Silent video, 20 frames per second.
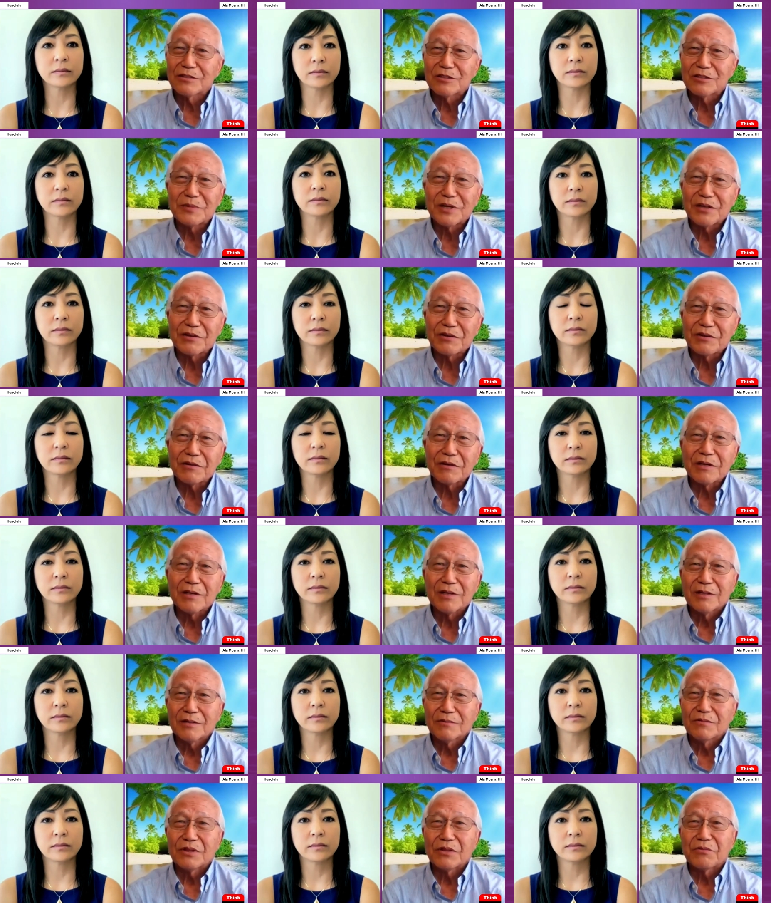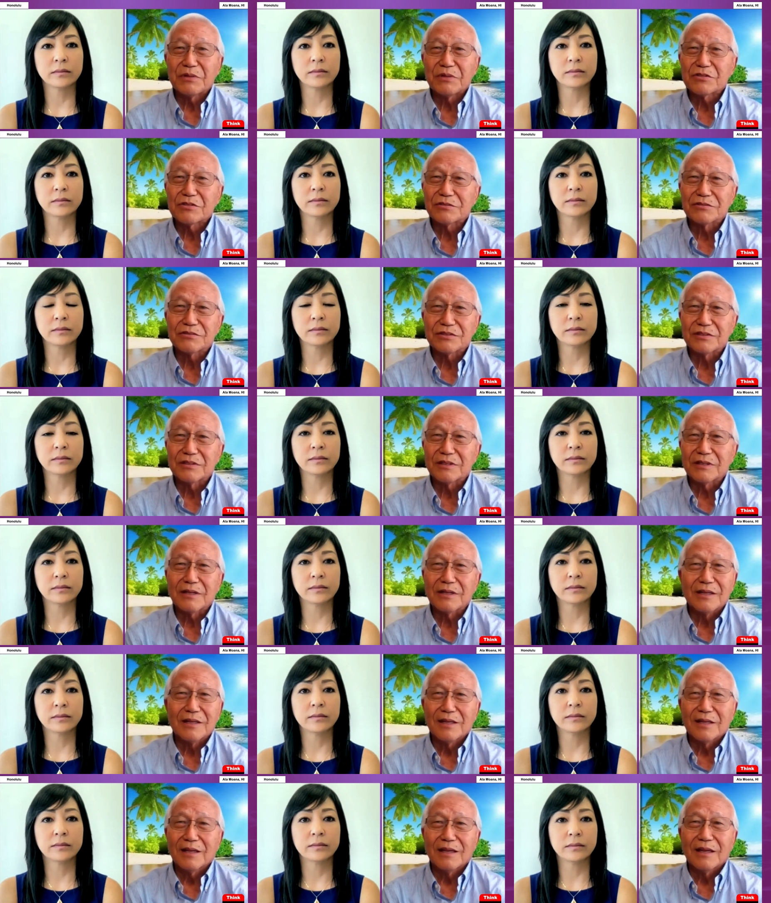Speaker 1: single mother with three
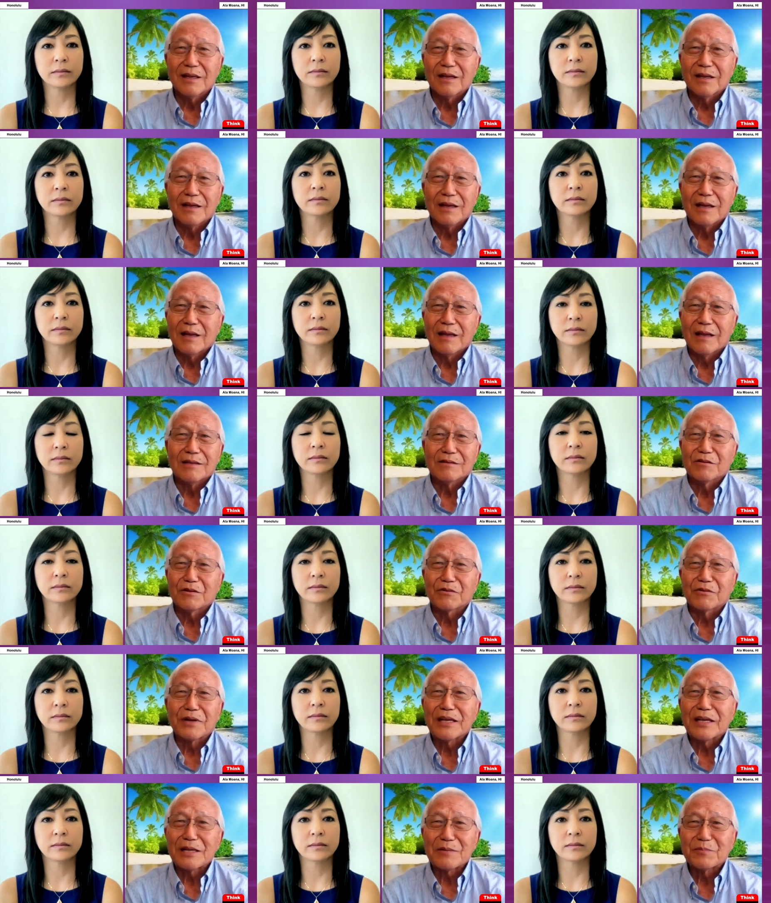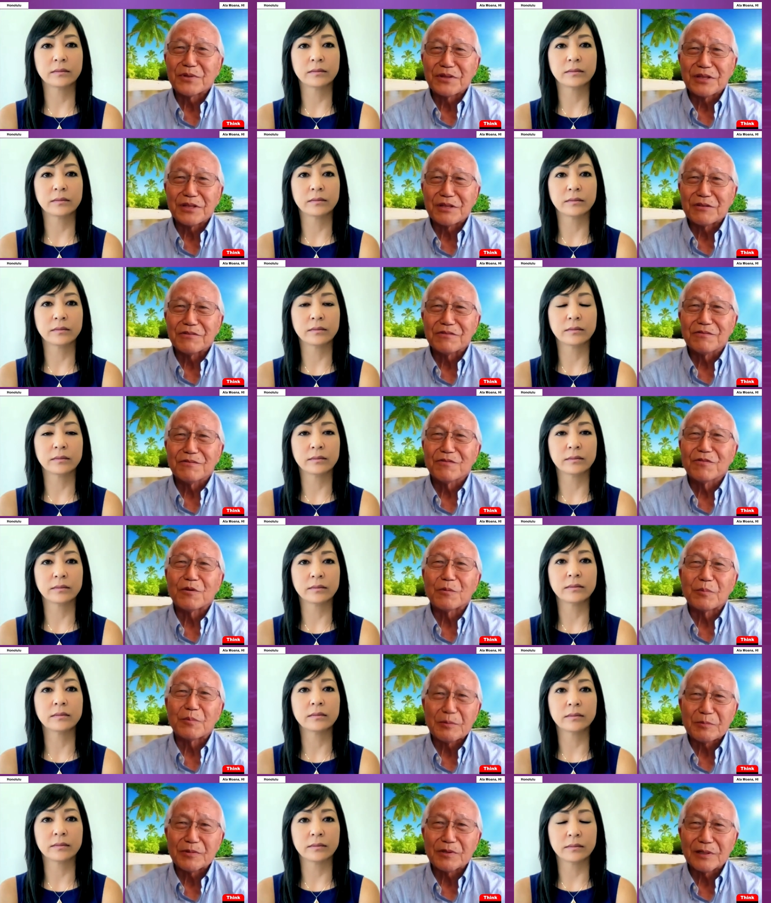children and I had great empathy
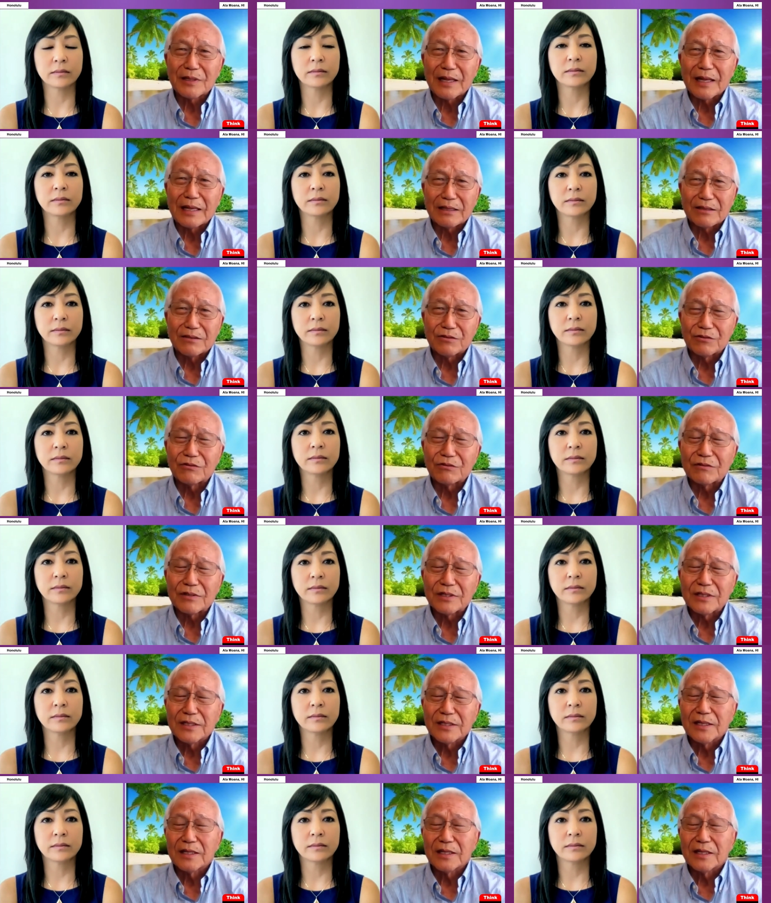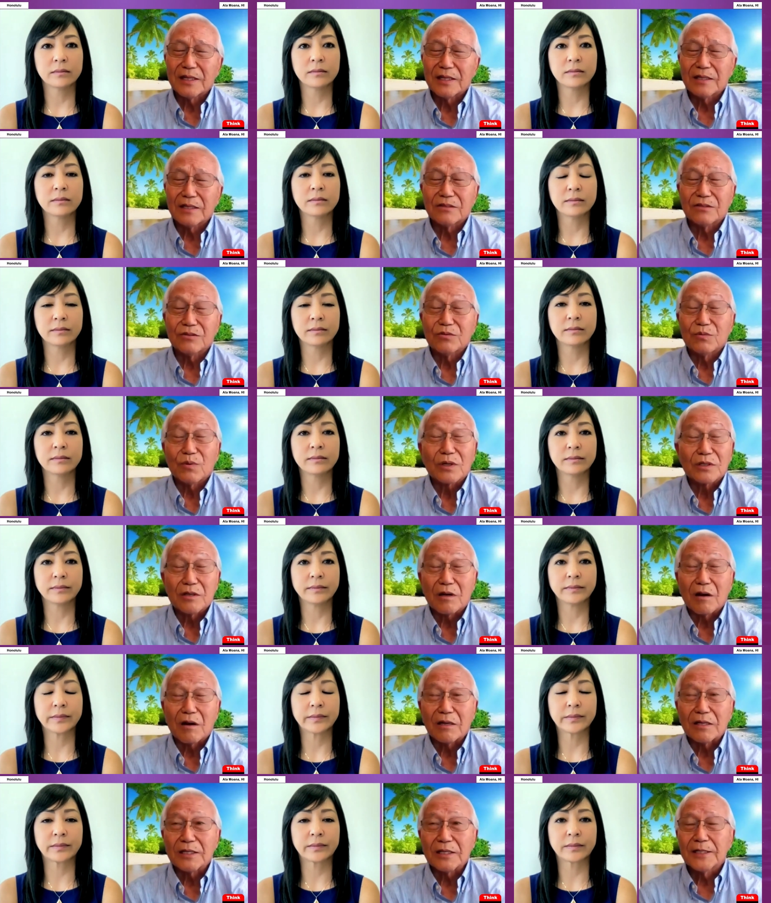for people like you, and you
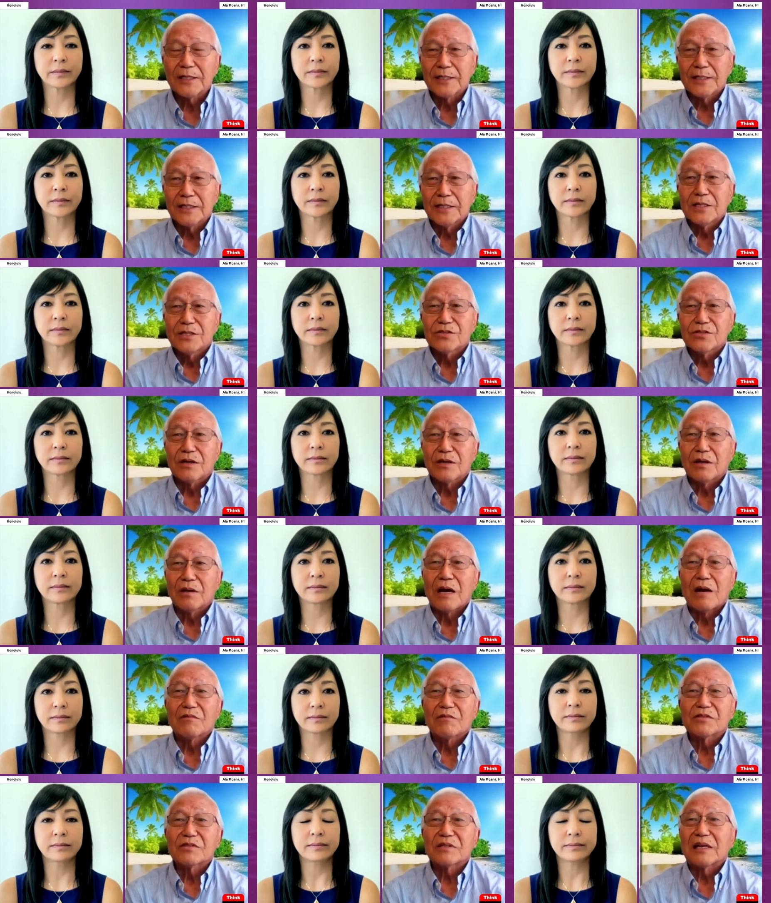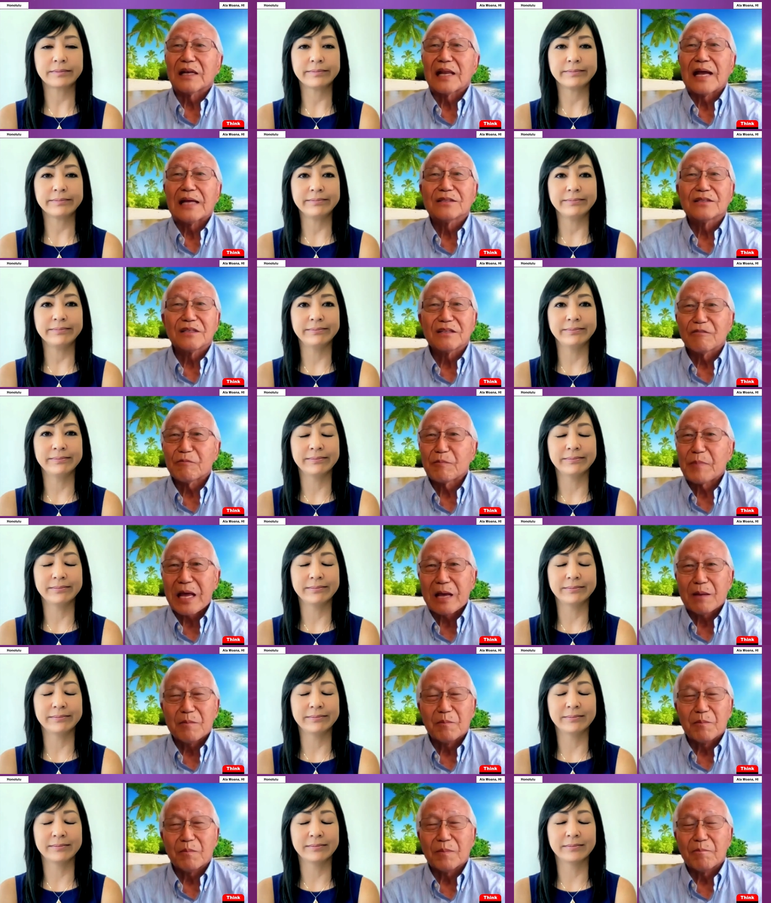worked hard. So I was glad to
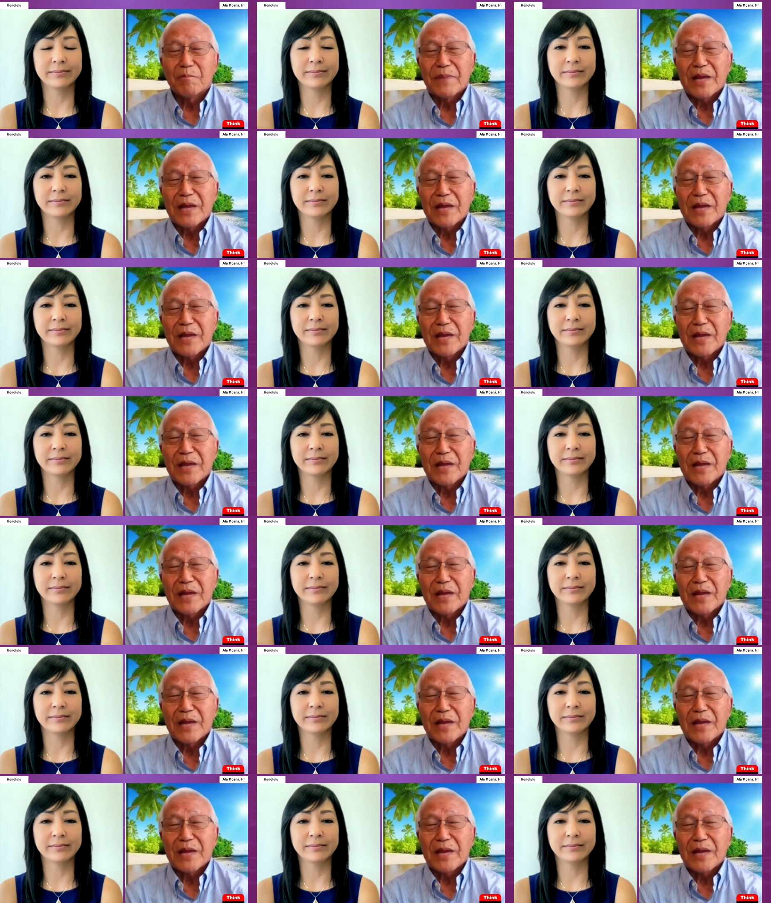give back,